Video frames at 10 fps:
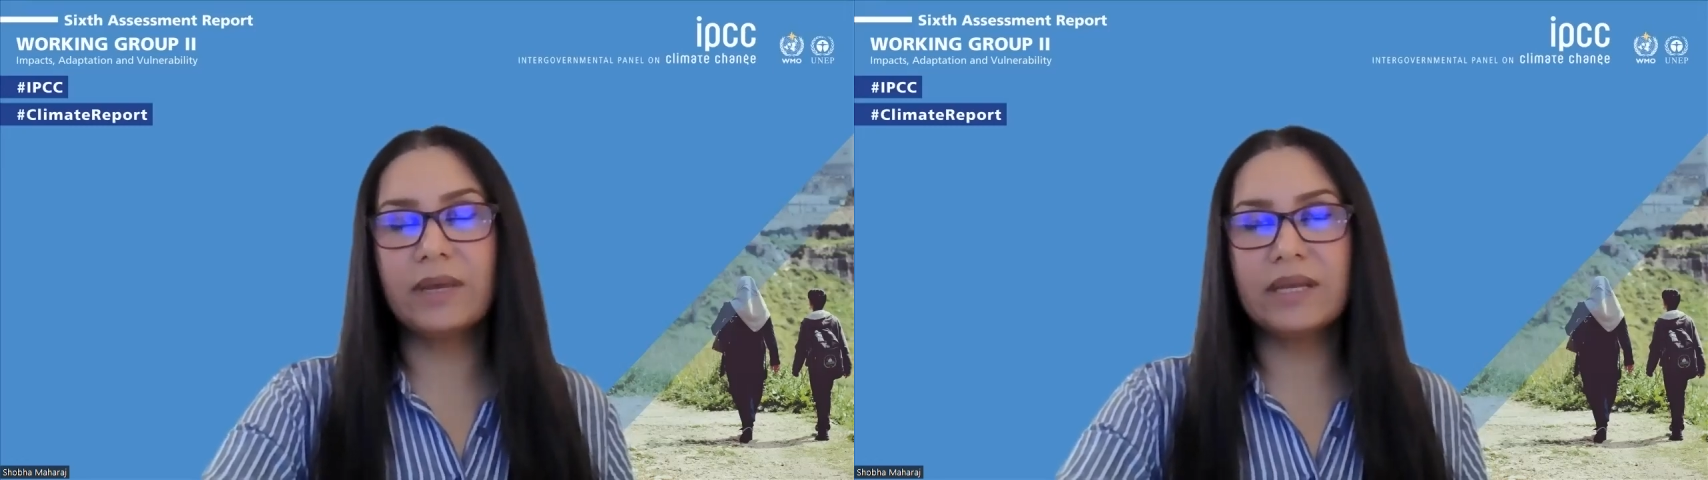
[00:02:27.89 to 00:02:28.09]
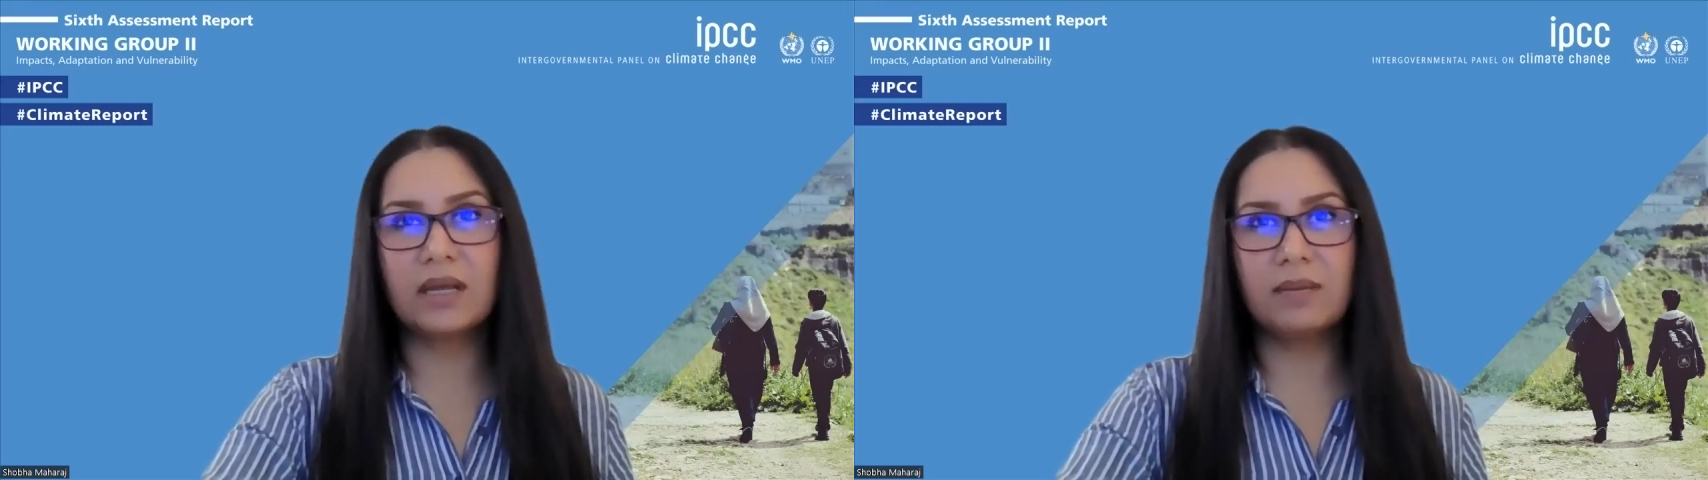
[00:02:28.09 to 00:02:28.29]

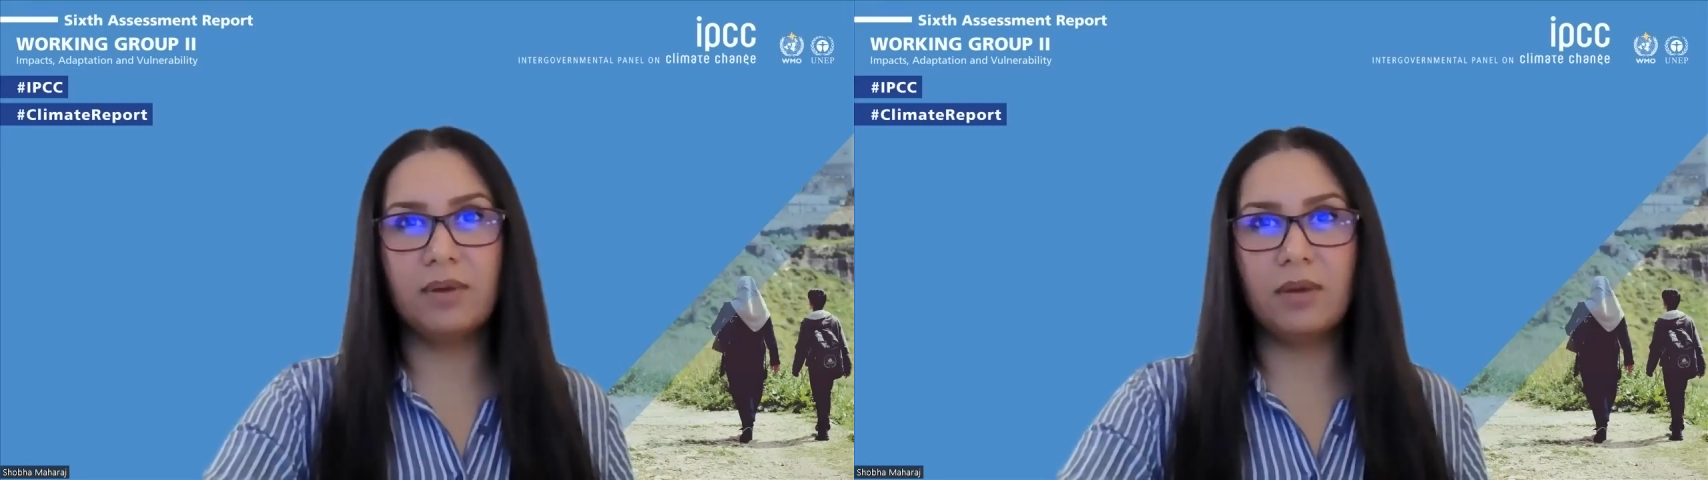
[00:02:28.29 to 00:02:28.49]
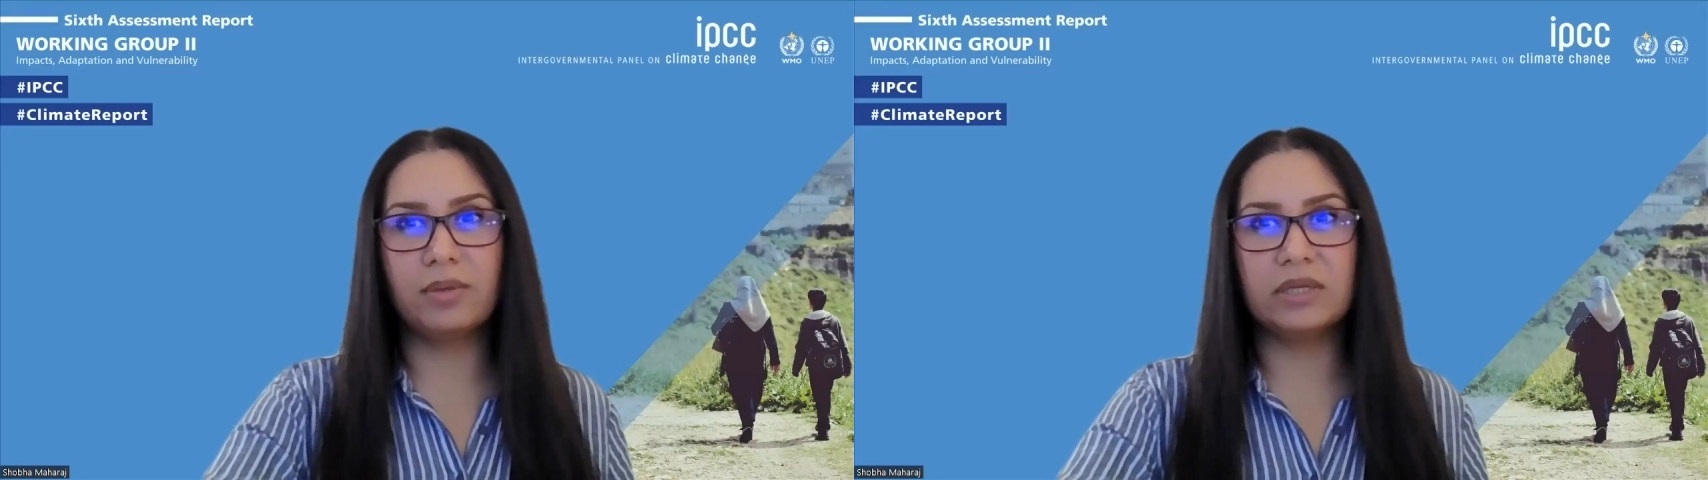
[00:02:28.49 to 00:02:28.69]
income
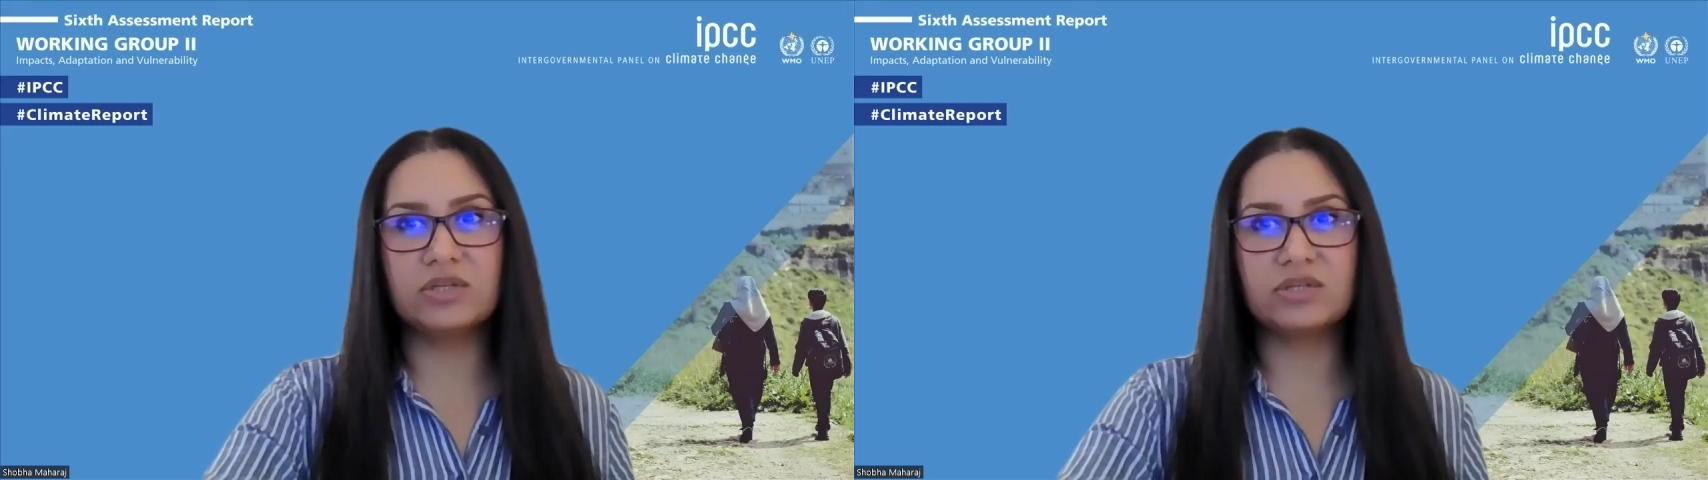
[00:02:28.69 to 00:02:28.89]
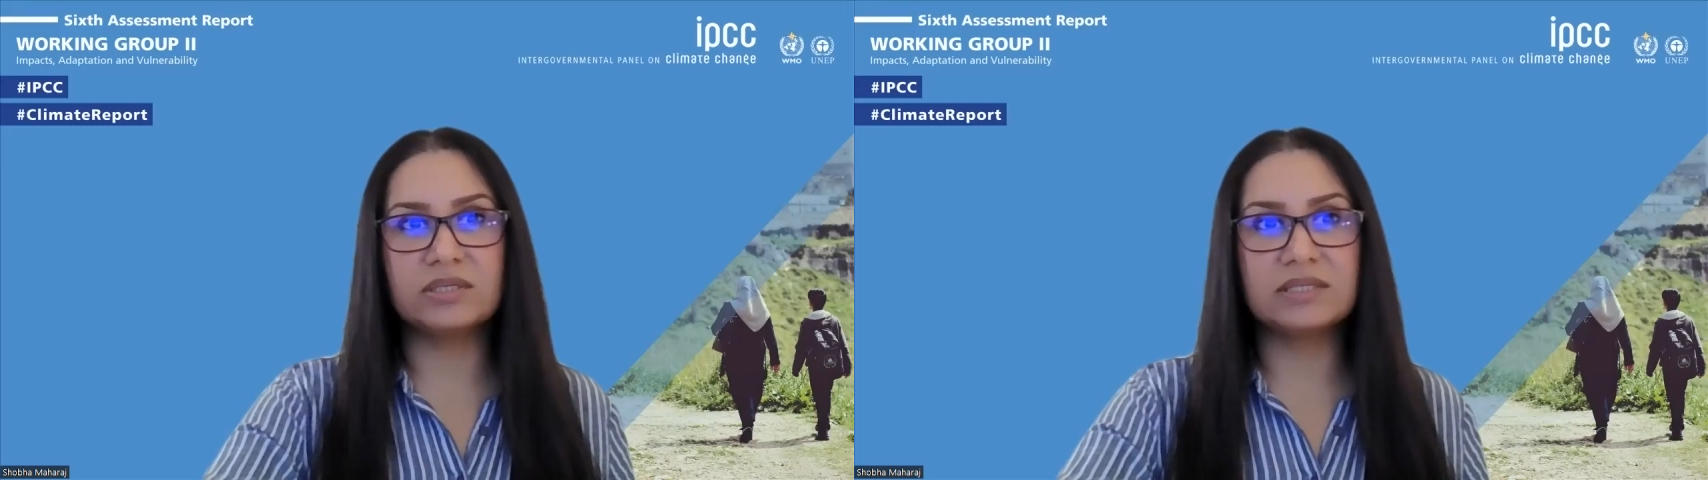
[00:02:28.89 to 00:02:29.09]

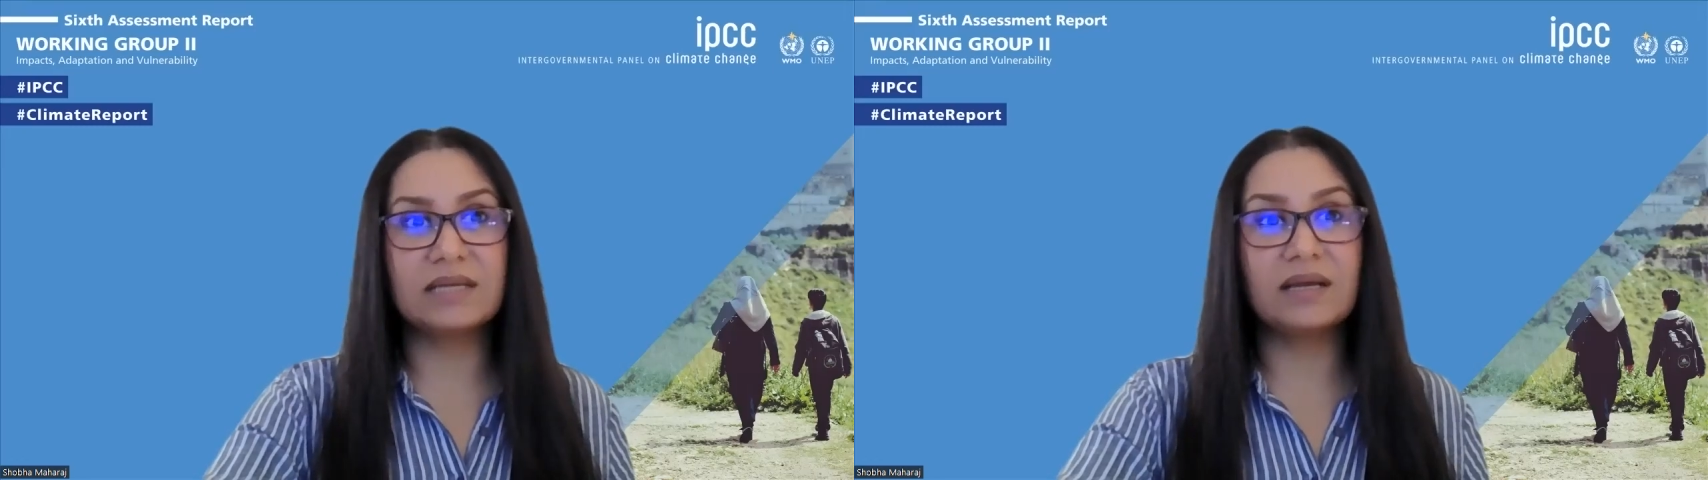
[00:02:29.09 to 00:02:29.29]
populations and